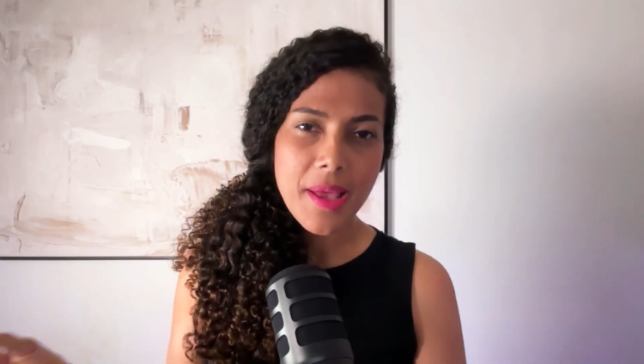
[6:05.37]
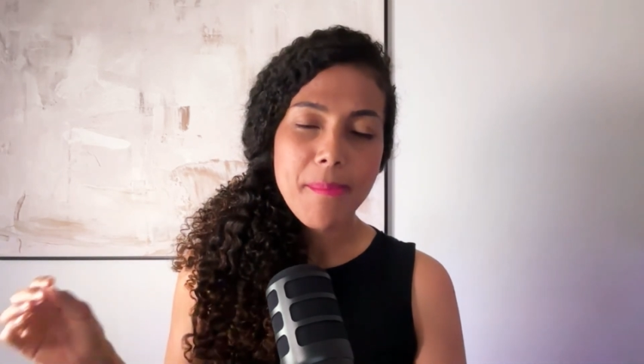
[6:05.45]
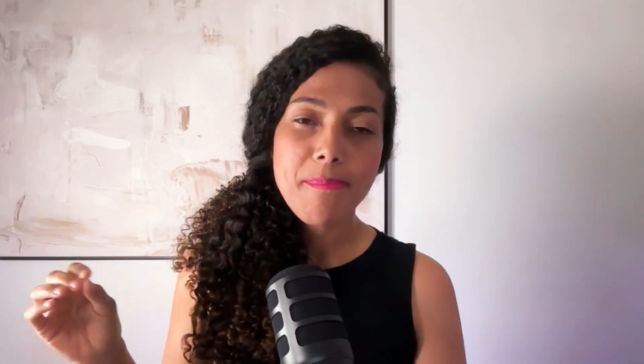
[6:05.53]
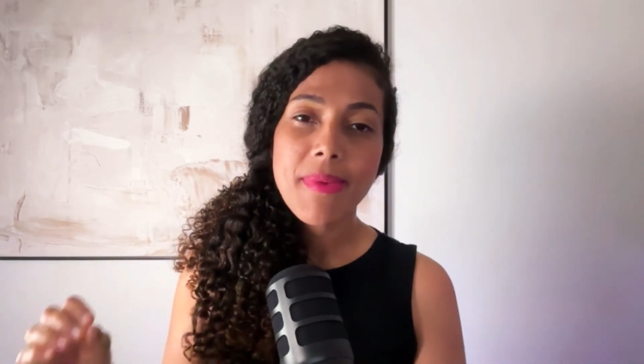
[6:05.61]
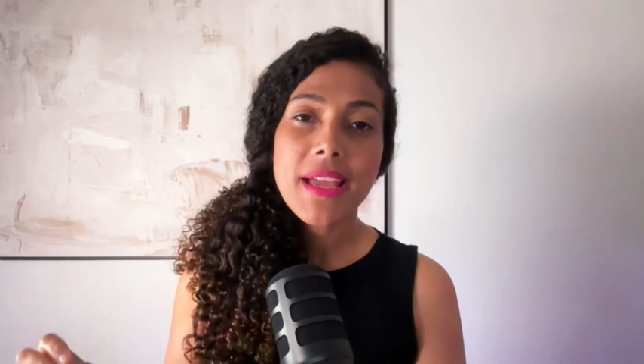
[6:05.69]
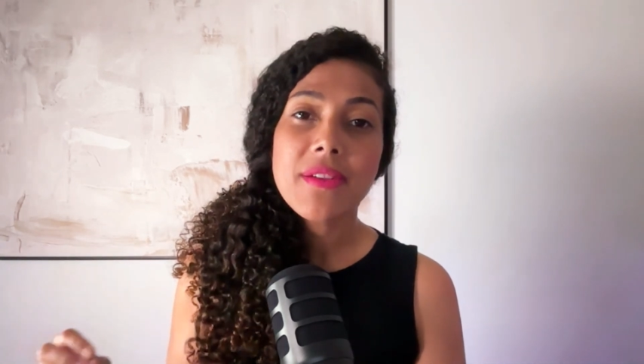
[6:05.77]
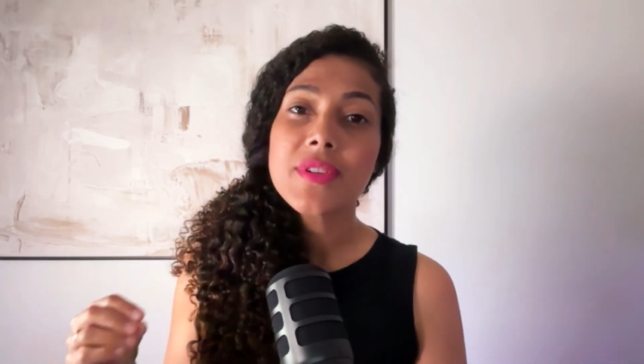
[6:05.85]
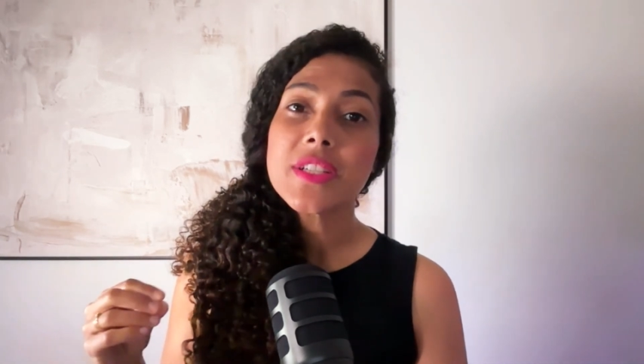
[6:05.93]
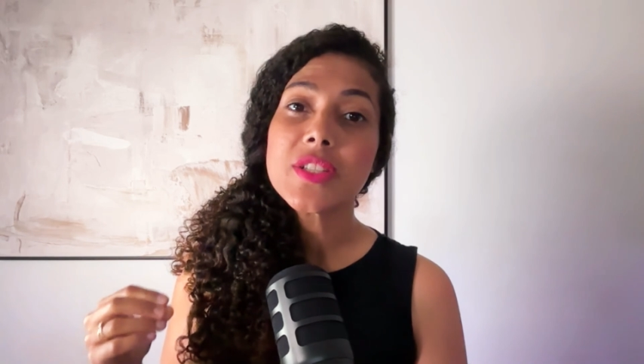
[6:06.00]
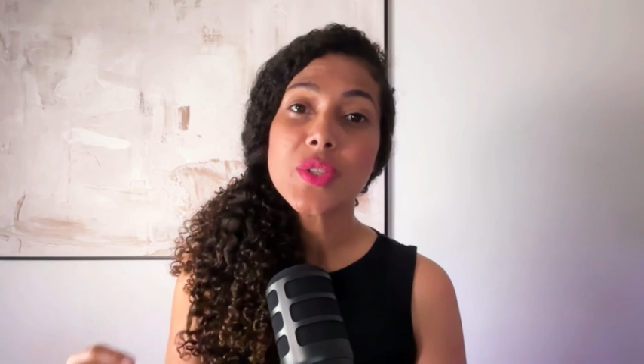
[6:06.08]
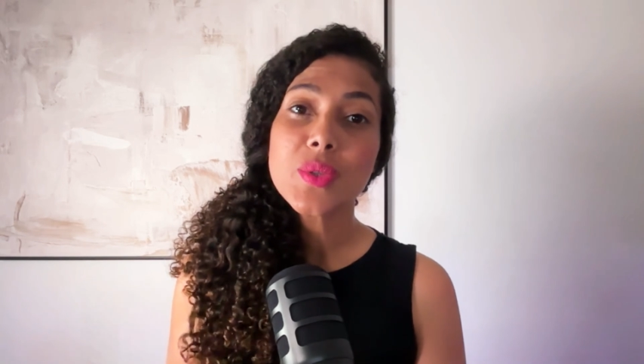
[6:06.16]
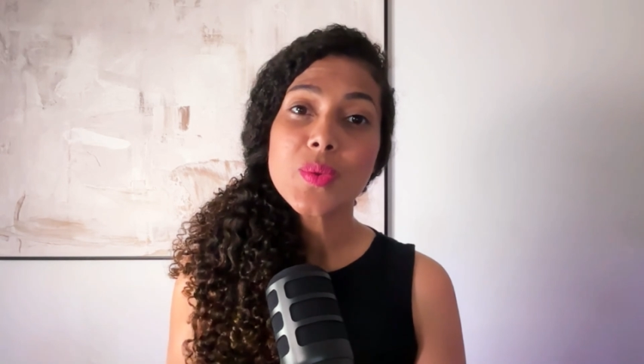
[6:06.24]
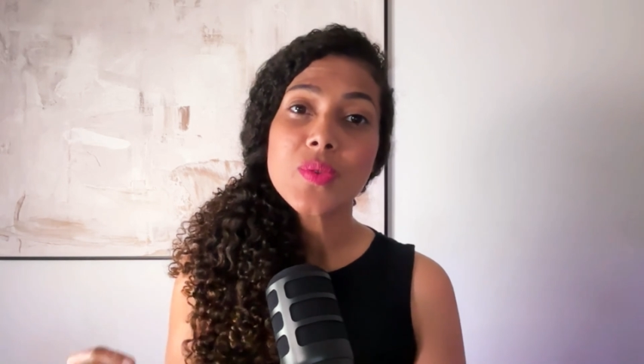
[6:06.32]
may
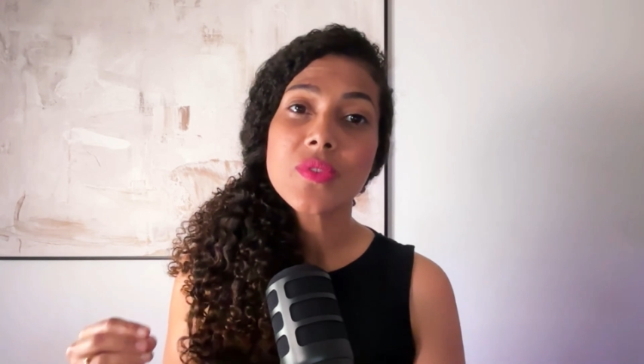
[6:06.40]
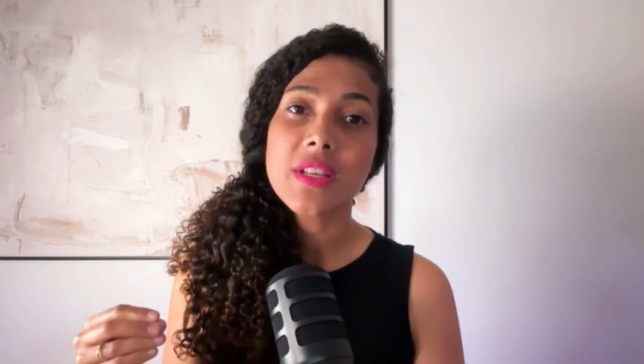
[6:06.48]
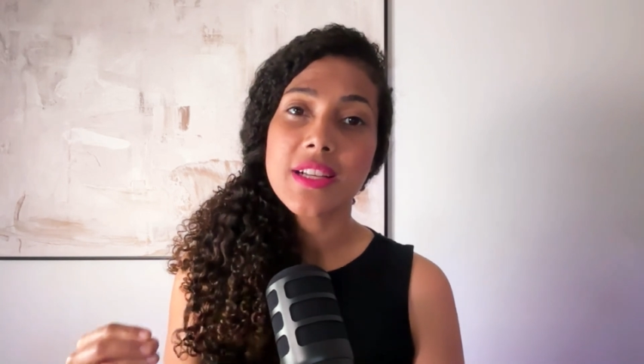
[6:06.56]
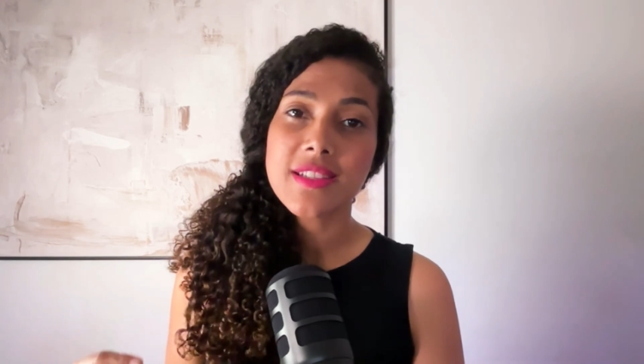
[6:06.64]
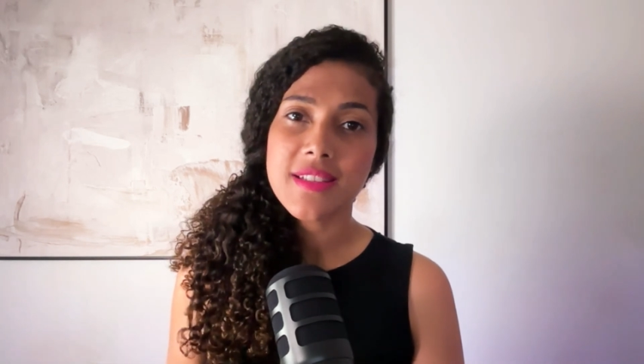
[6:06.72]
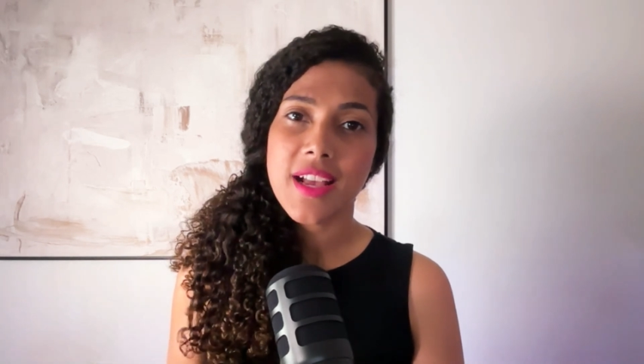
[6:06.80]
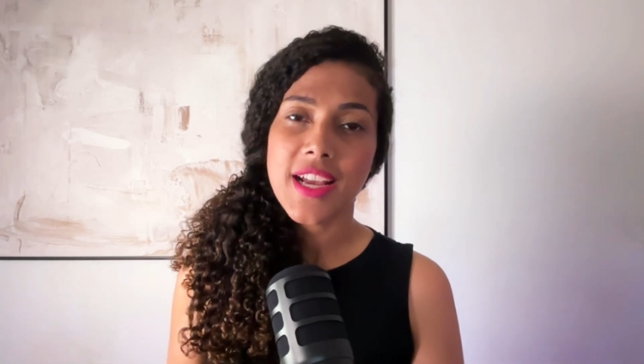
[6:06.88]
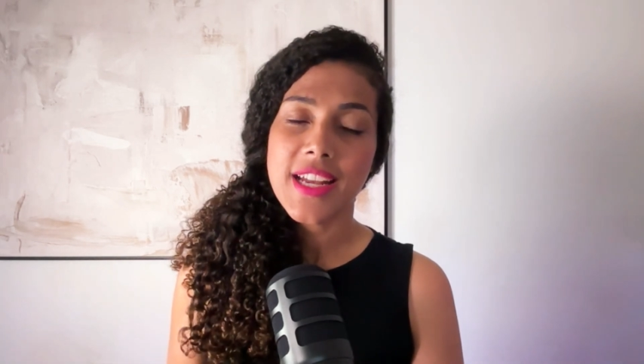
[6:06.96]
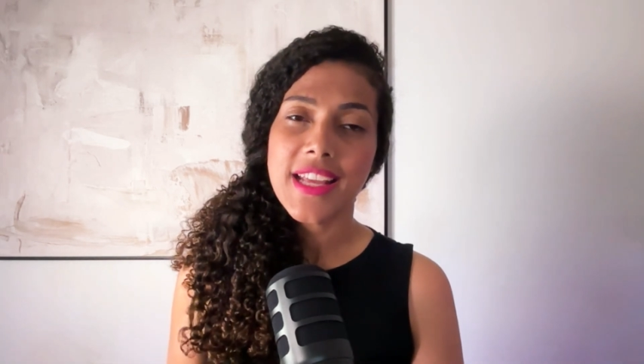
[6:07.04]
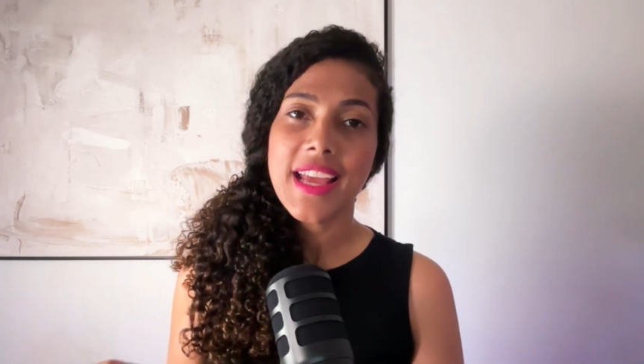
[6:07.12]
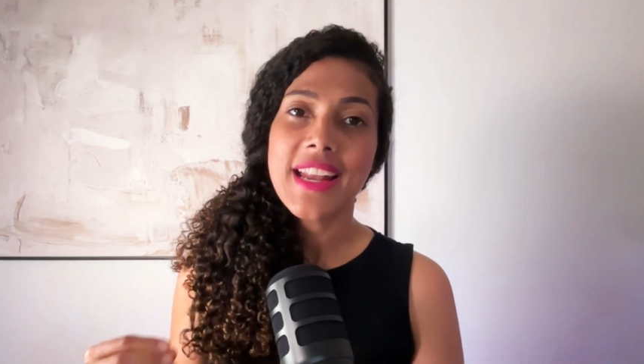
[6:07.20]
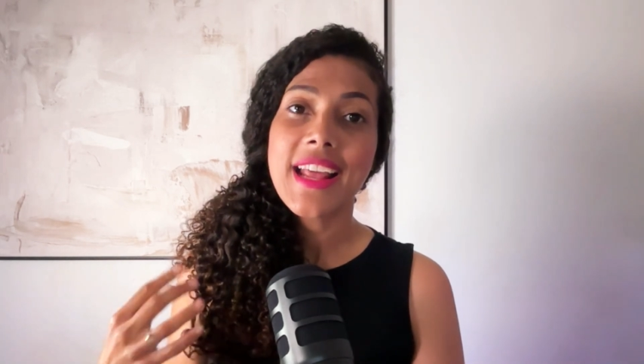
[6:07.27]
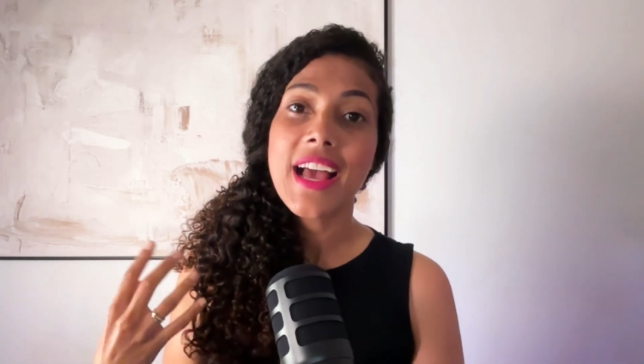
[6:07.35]
reduce
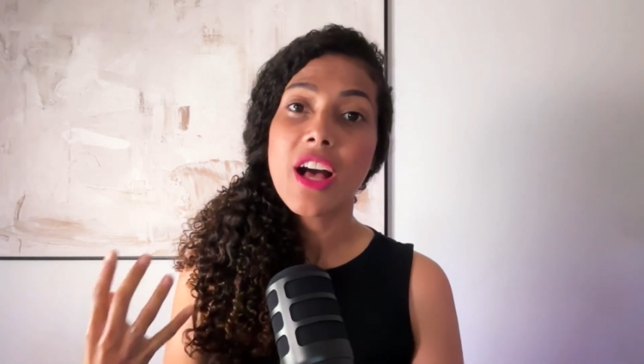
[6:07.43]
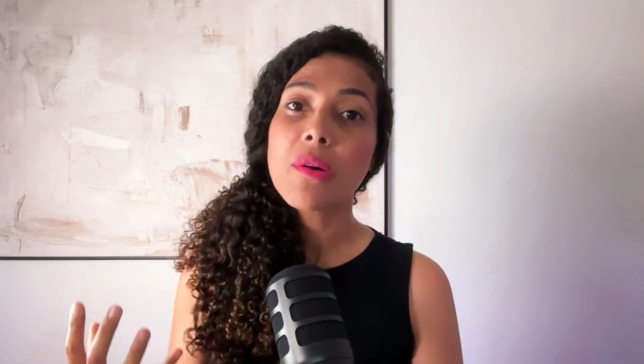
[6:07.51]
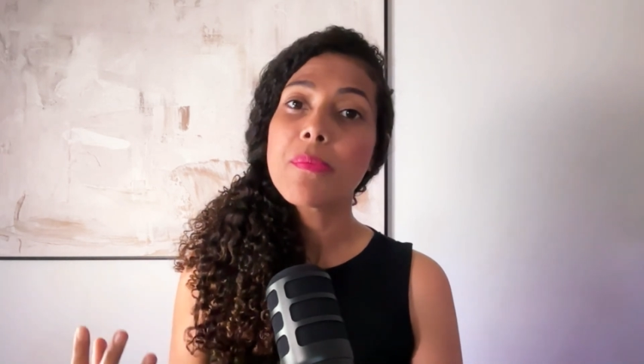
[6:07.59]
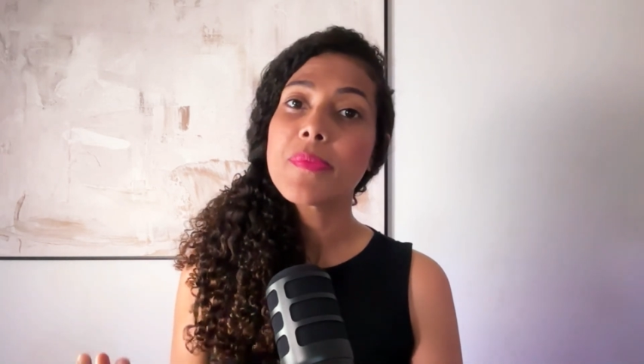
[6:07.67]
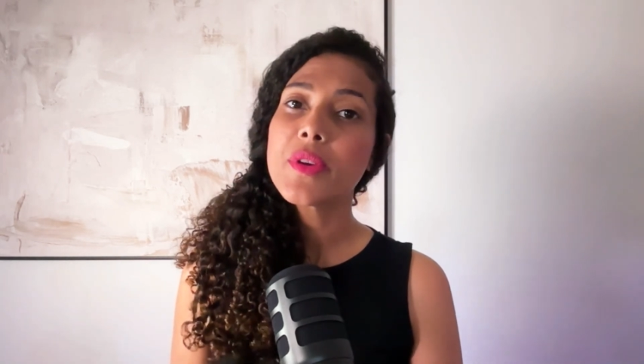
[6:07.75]
anxiety and help